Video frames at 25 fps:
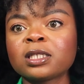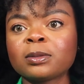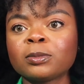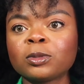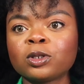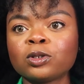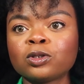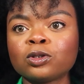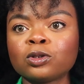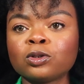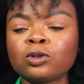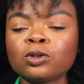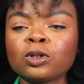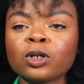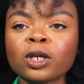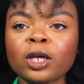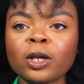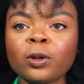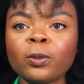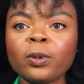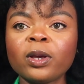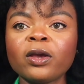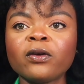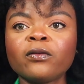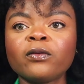I'm going to look
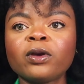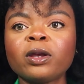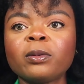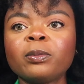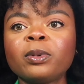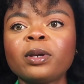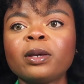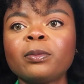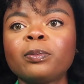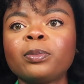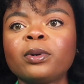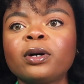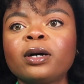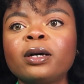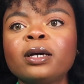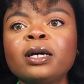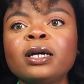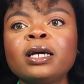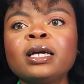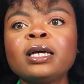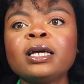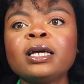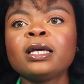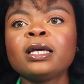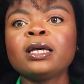away for a bit, but
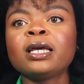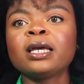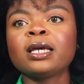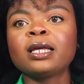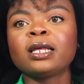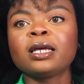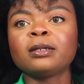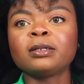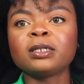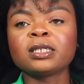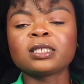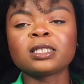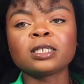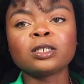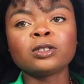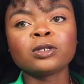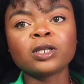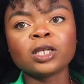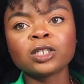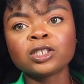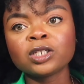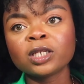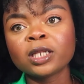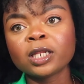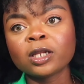there's a
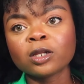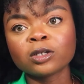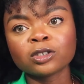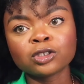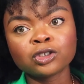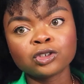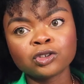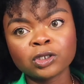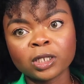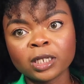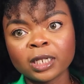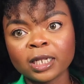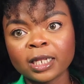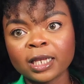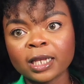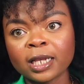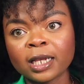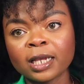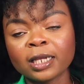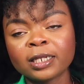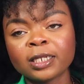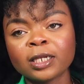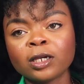location in Australia,